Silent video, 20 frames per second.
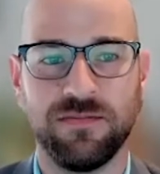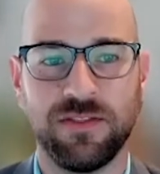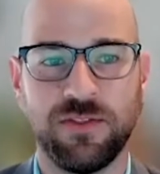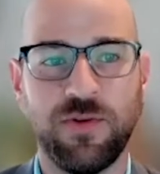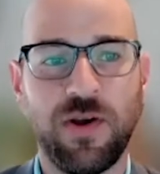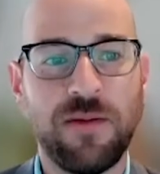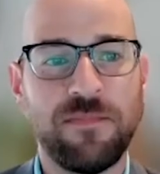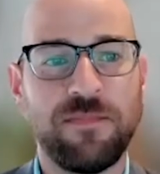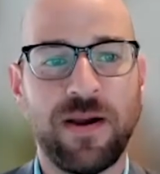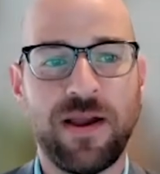
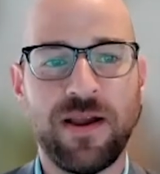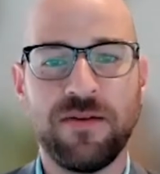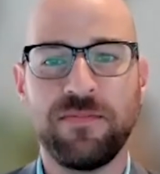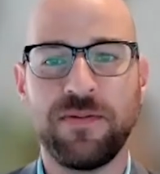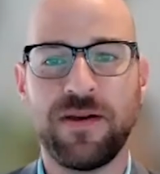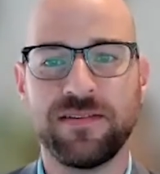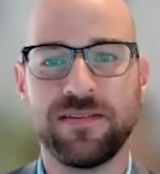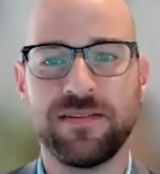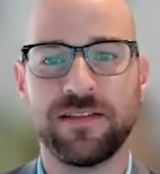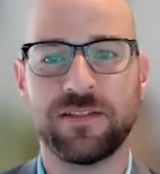Throughout
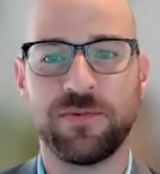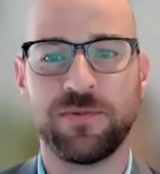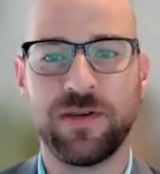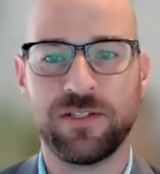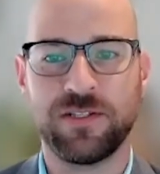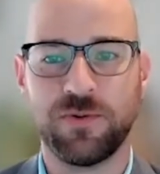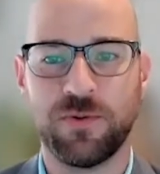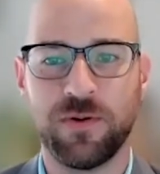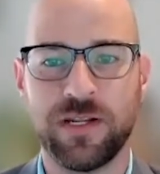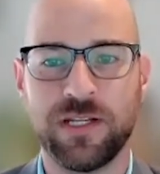Bioplastics Week
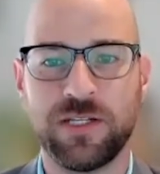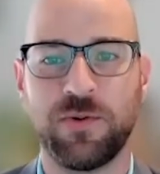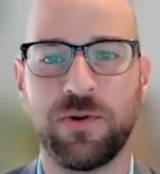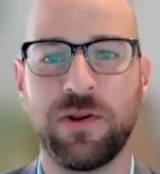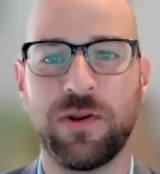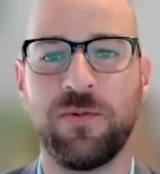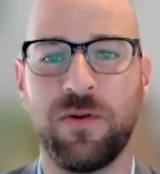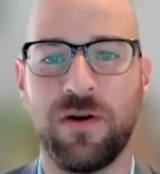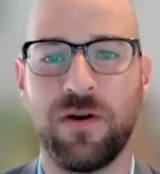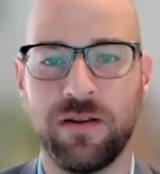
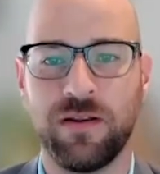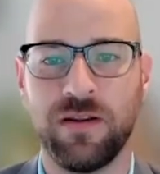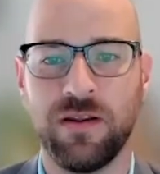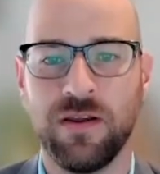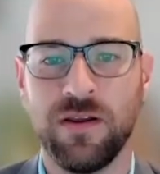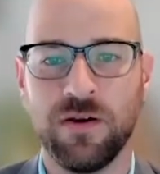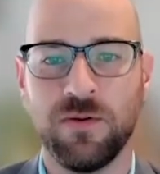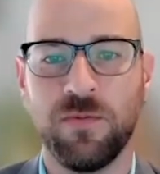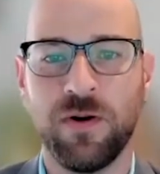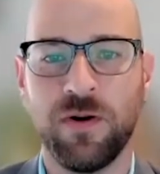2021,
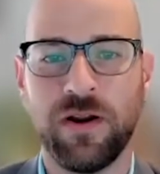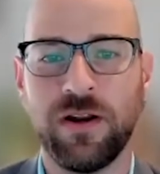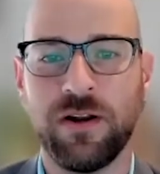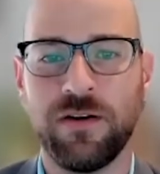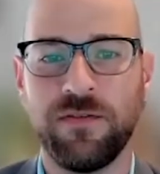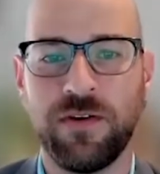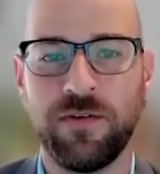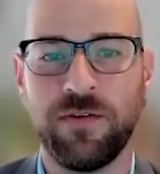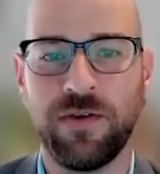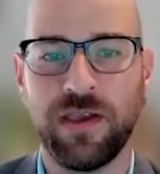we're
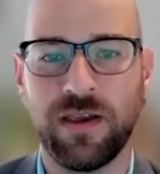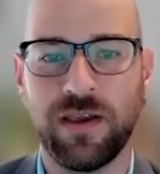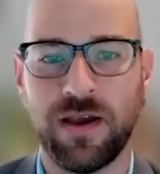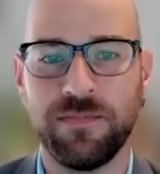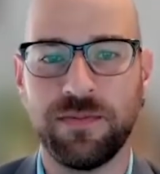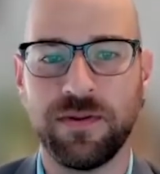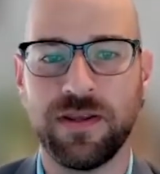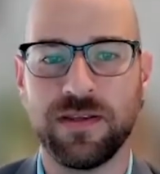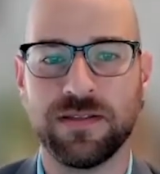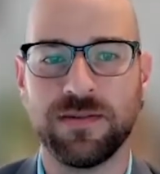interviewing
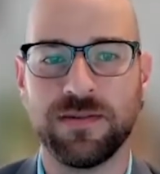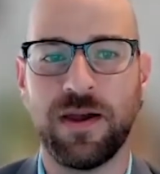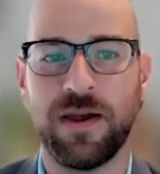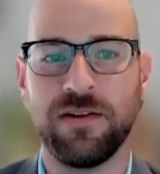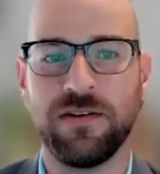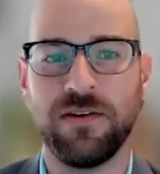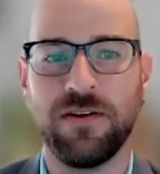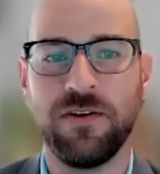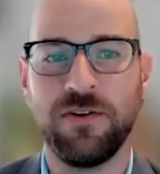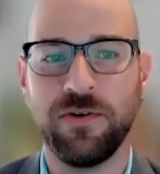companies about
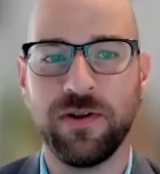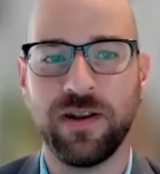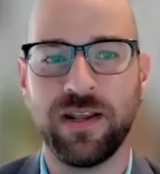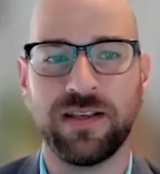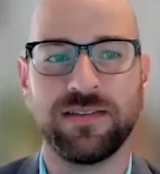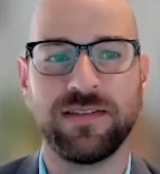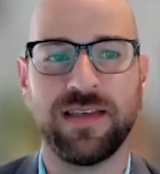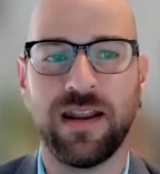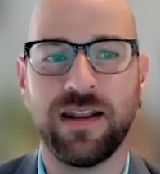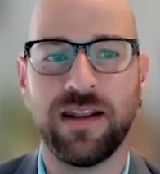new and
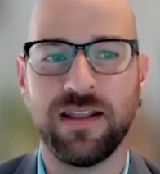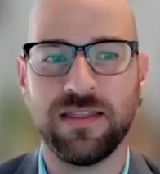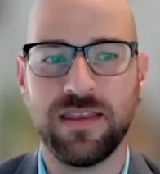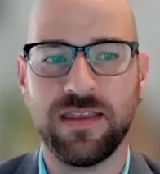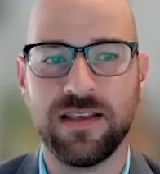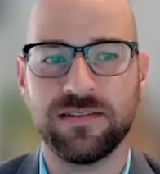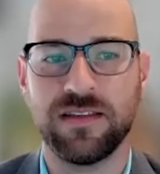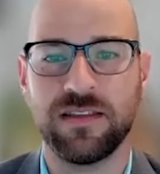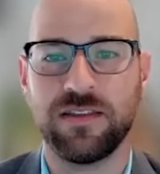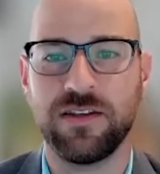exciting
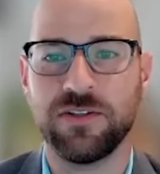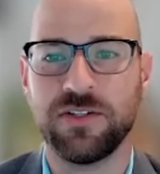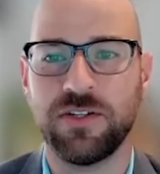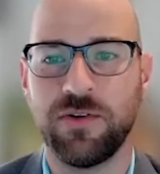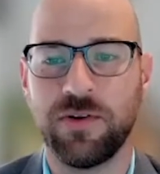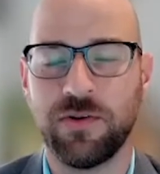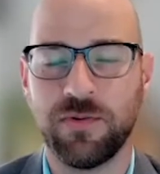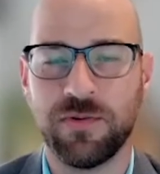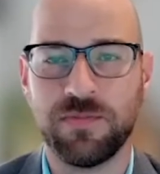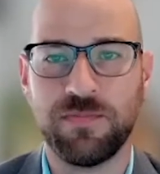things that they're
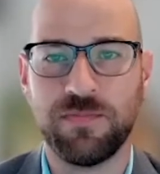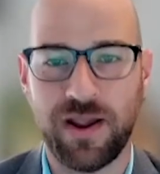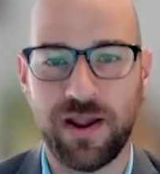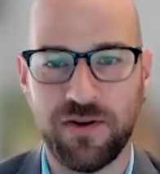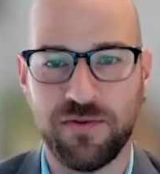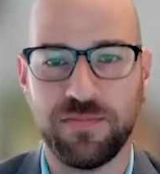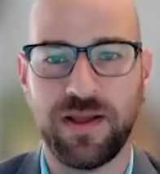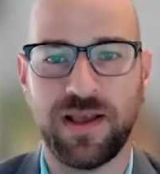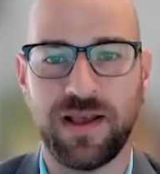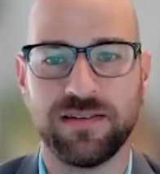doing with
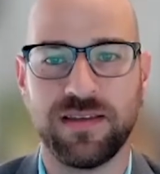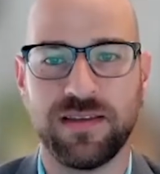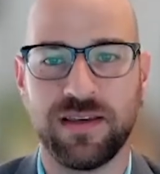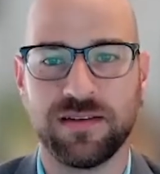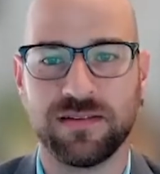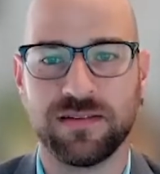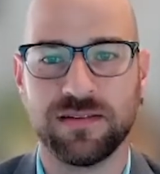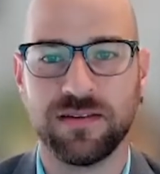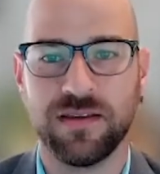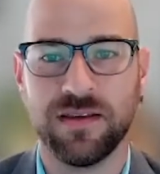
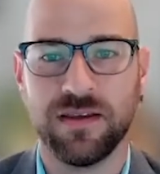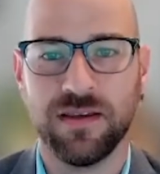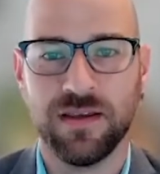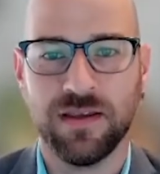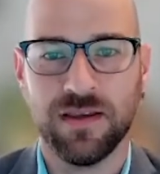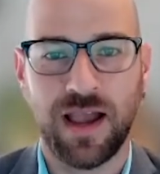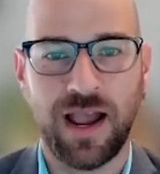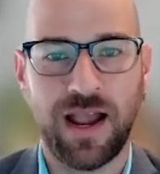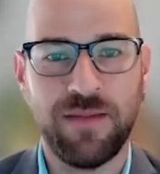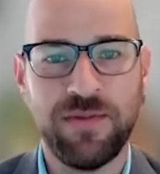bioplastics.
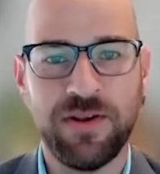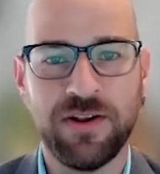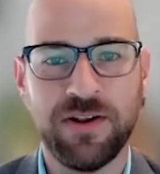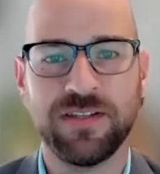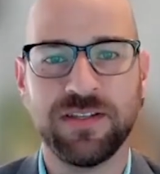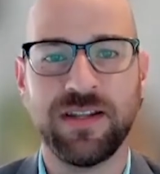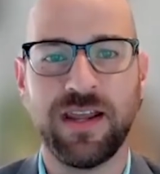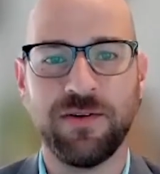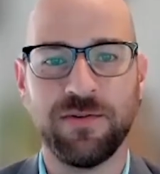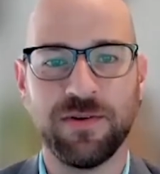I'm here
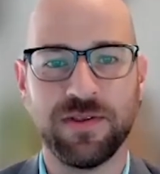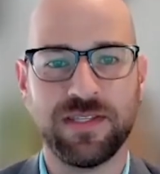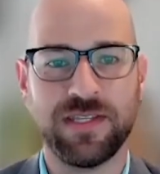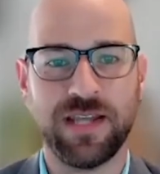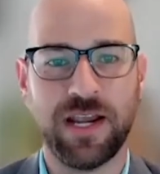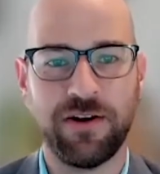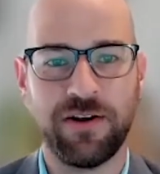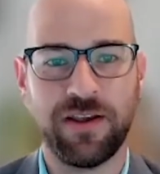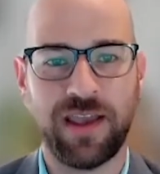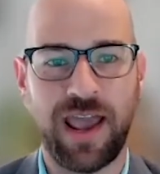today with
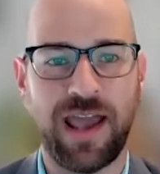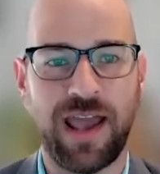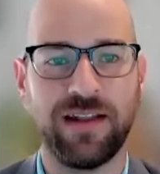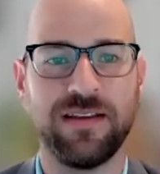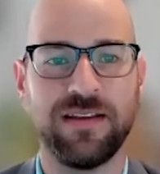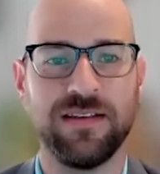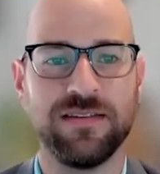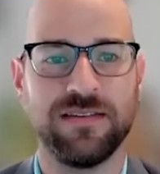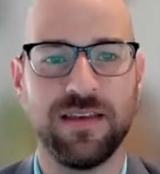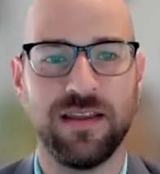Derek
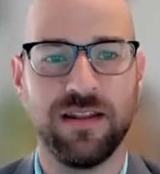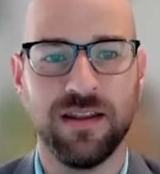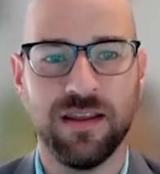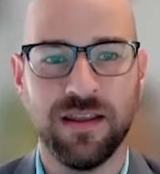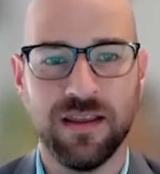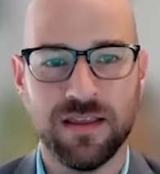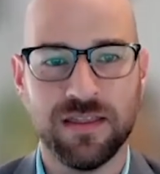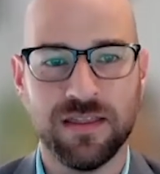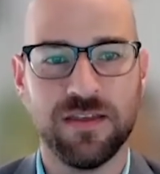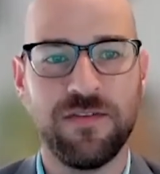Atkinson,
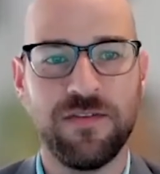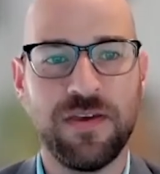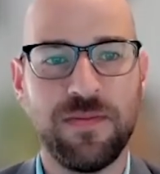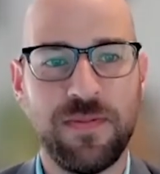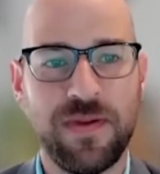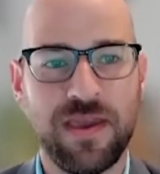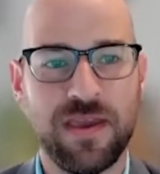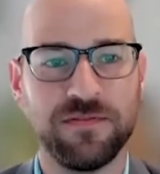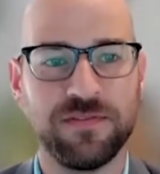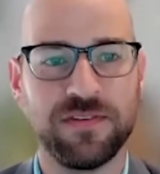the
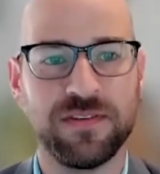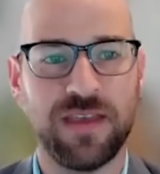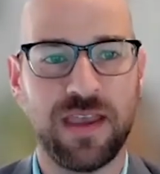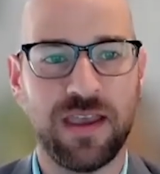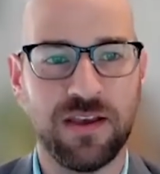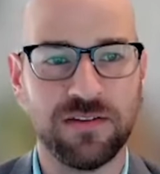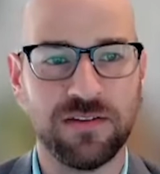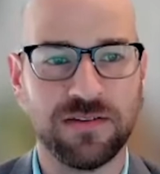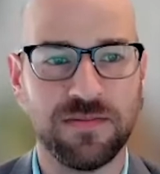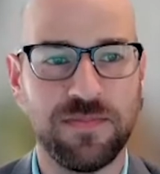VP of
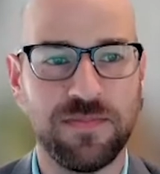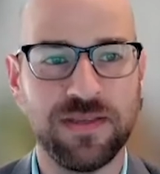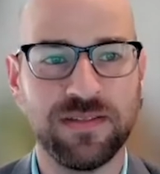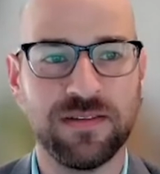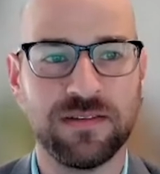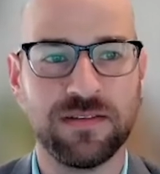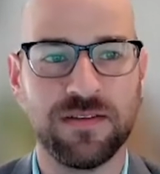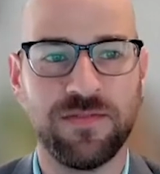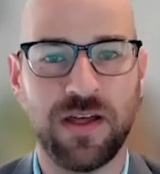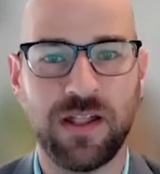Sales and
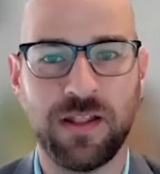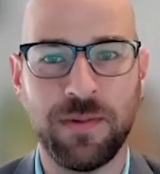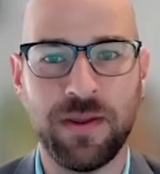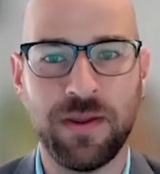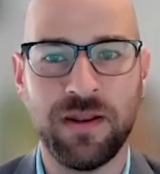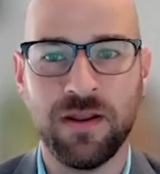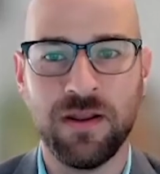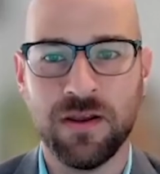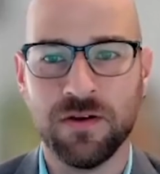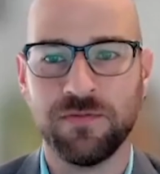Business
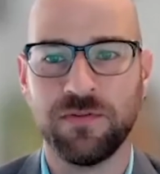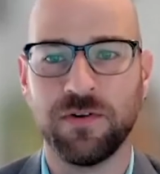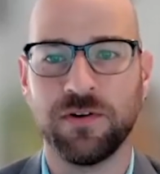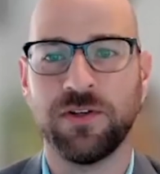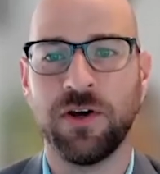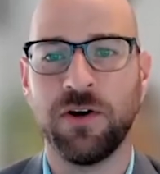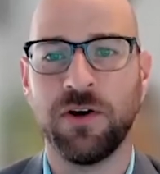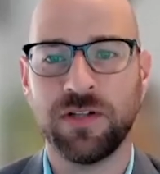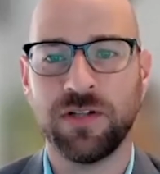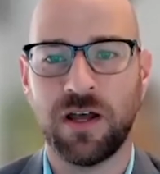Development for
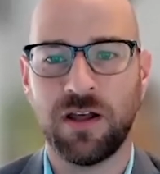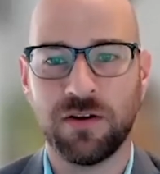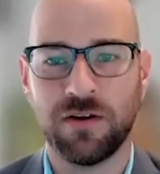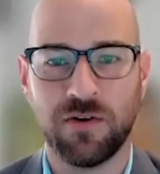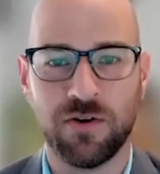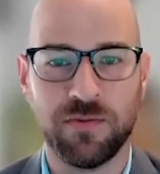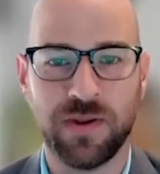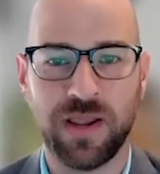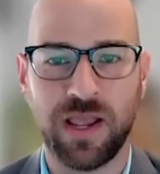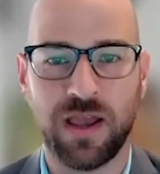Total
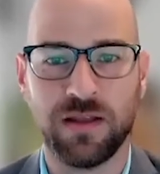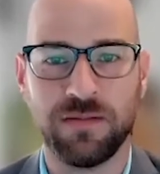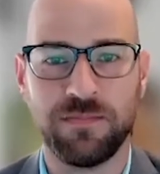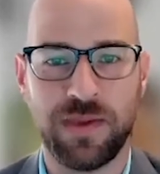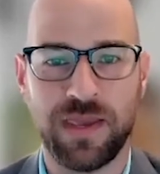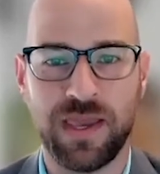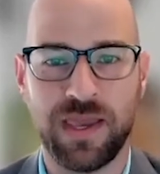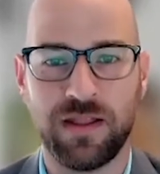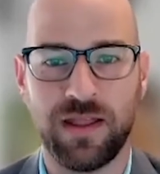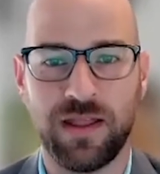Corbion
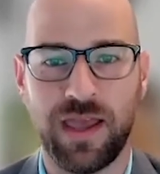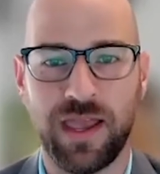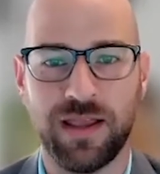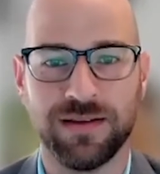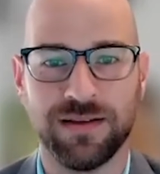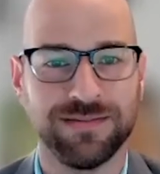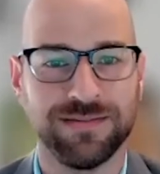PLA.